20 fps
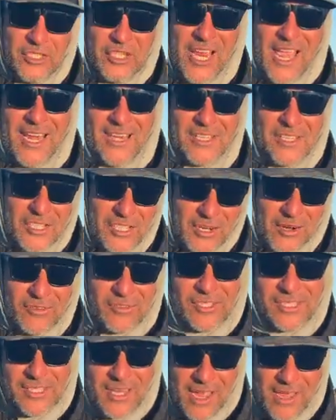challenging
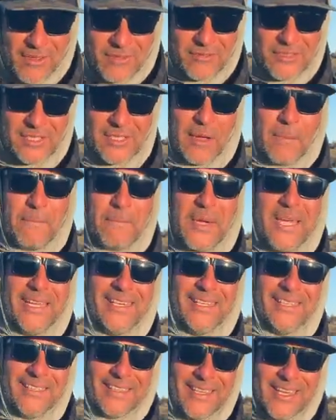ourselves competing